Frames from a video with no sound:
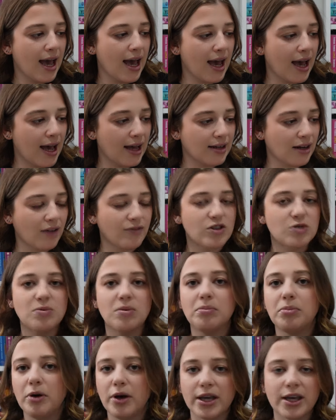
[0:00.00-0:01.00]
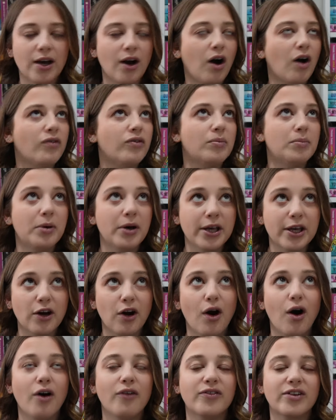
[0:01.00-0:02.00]
and I've just been putting it off and putting it
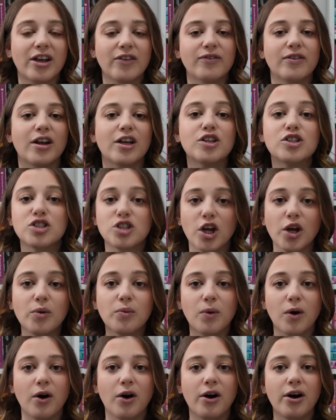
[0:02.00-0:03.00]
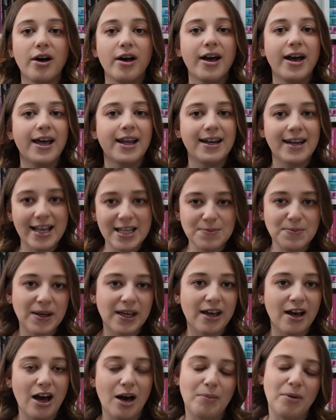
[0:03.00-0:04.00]
off, and I feel like, do you know what? Let's
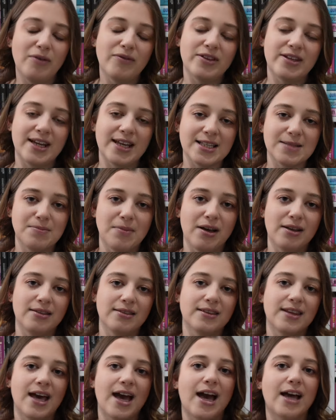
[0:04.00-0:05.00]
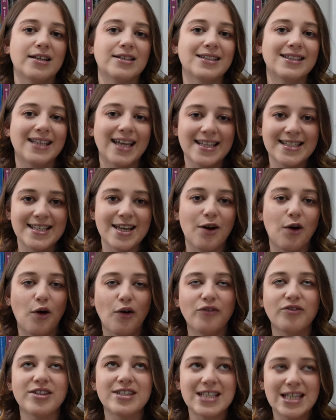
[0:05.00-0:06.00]
pick it up over the next month and get it
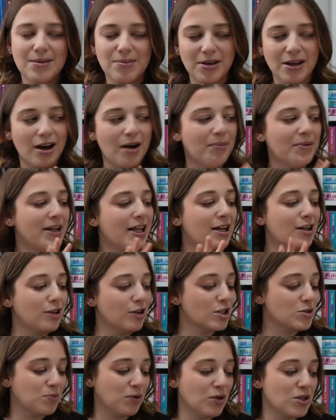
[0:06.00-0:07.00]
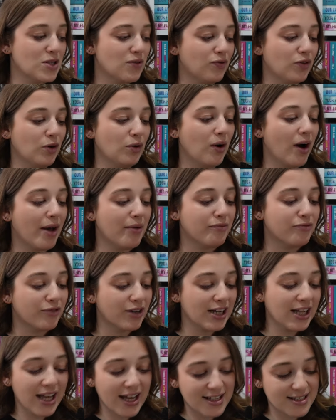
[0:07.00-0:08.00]
off the T B R, but it looks beautiful. I'm
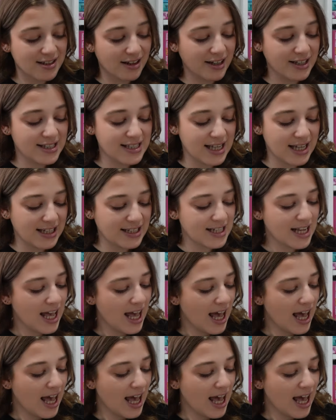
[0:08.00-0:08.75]
really excited,